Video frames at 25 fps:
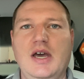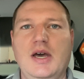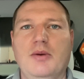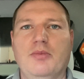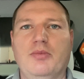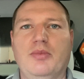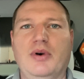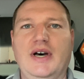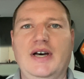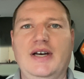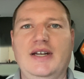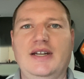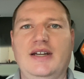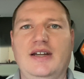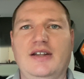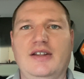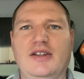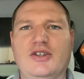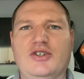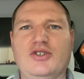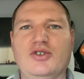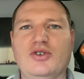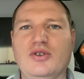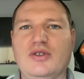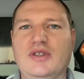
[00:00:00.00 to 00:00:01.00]
But the
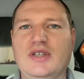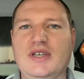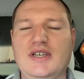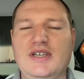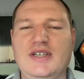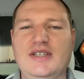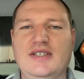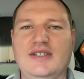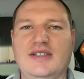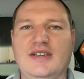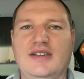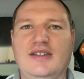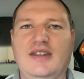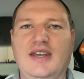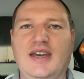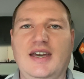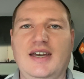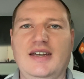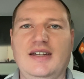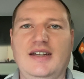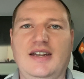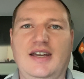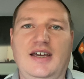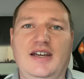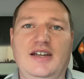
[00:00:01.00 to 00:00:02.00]
truth is
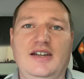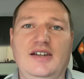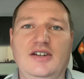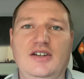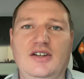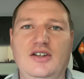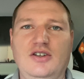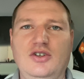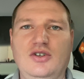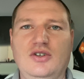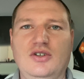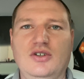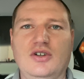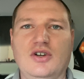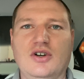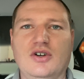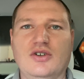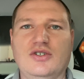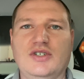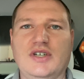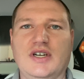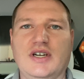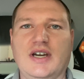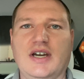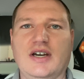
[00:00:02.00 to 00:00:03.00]
that, and you can go
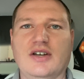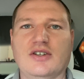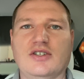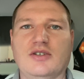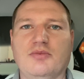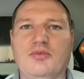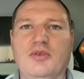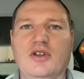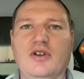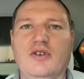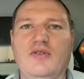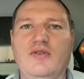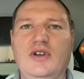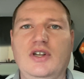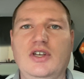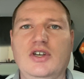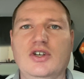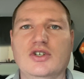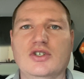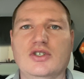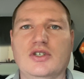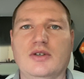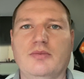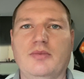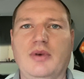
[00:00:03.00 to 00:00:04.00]
check out some other
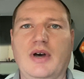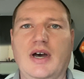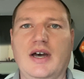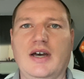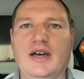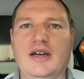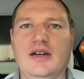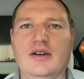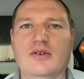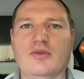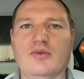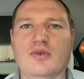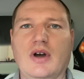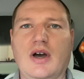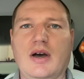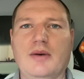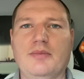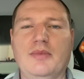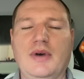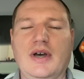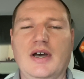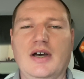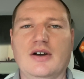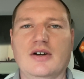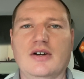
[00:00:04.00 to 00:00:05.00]
videos by Rob
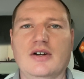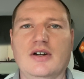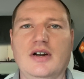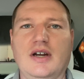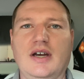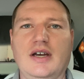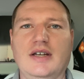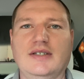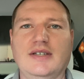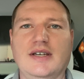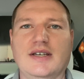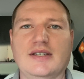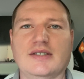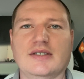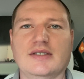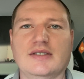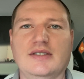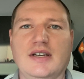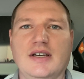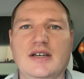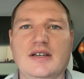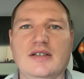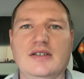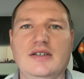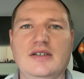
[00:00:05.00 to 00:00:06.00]
Maurer at Tesla
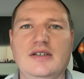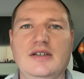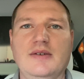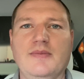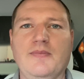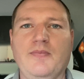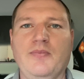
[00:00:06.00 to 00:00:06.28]
Daily,